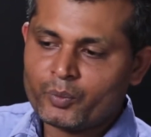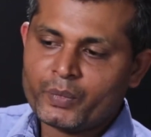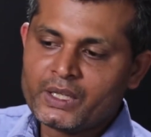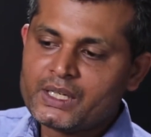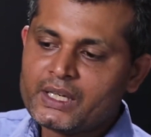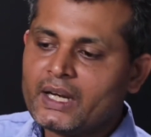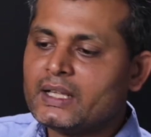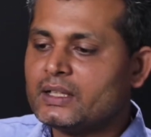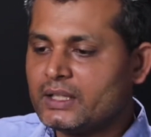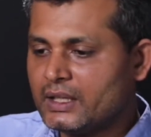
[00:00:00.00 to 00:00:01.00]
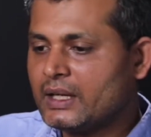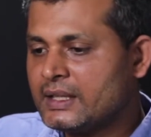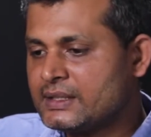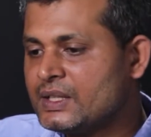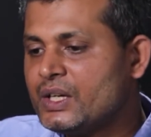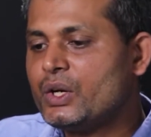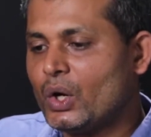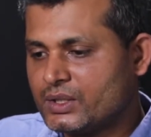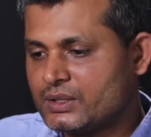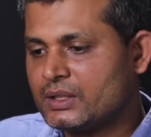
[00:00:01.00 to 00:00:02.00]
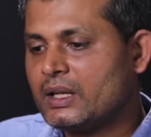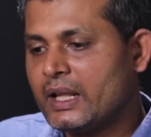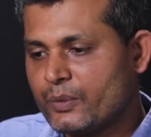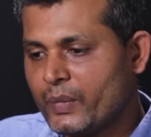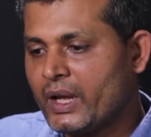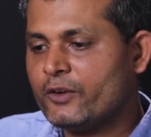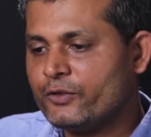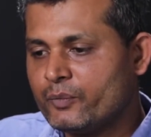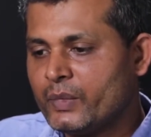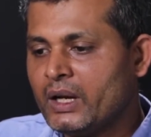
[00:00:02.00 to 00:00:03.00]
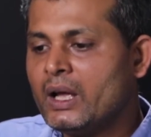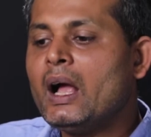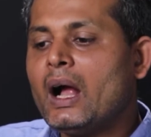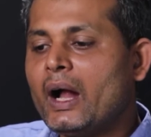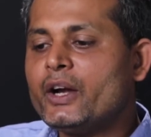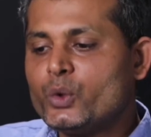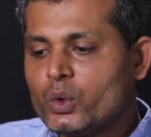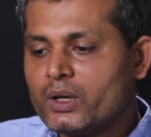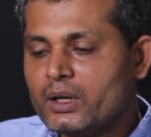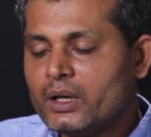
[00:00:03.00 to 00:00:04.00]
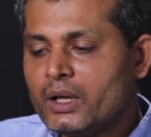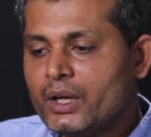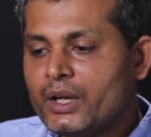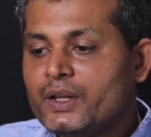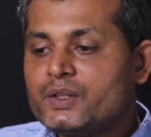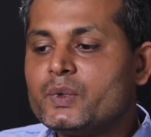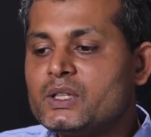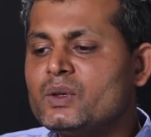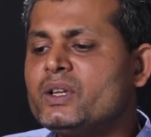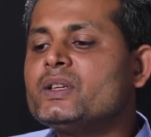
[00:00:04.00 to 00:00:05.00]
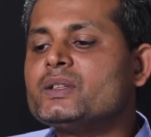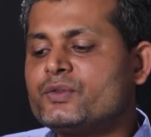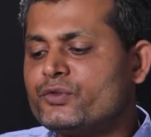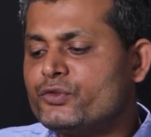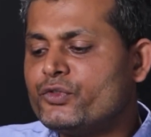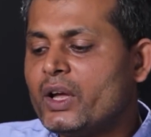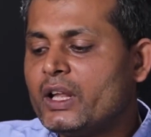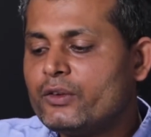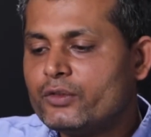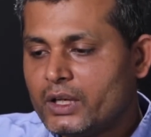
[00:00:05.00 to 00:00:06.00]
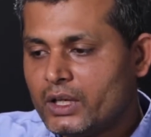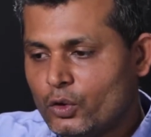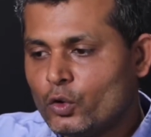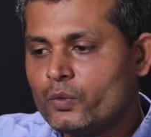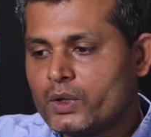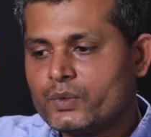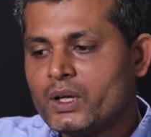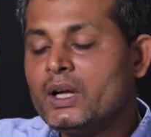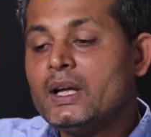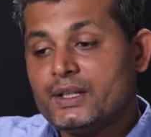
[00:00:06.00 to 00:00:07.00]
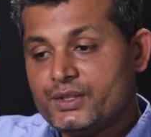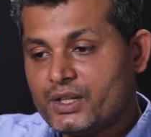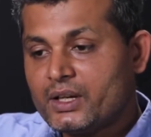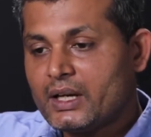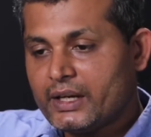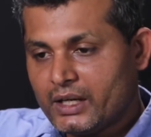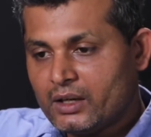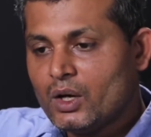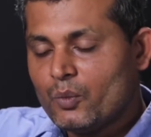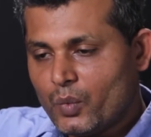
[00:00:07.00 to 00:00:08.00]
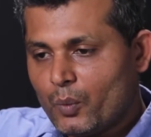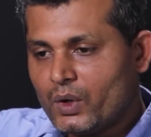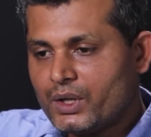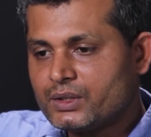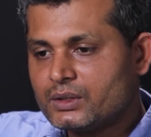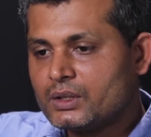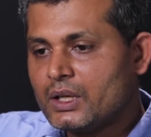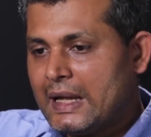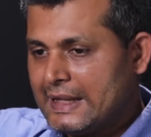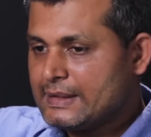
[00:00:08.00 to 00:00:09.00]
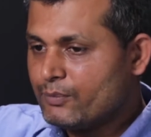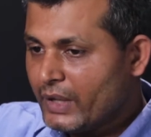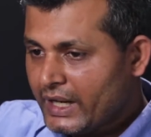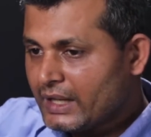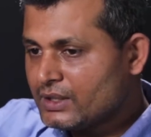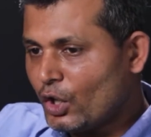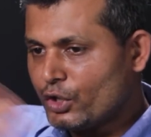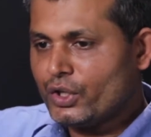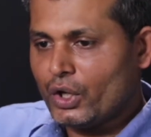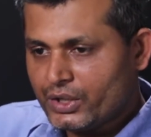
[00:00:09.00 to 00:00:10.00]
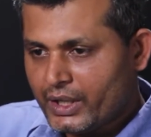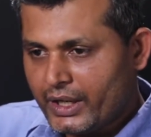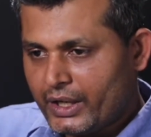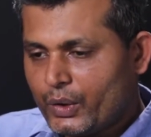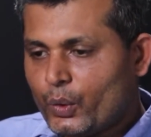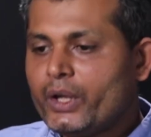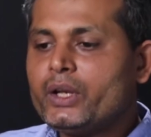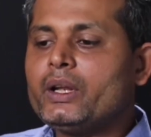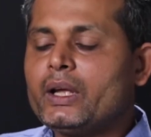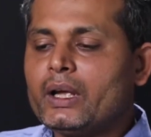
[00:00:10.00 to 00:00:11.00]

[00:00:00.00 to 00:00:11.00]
presented as three dots, like male, female, and total, it is visibly is very, very low from the general Indian population. But on the other end, when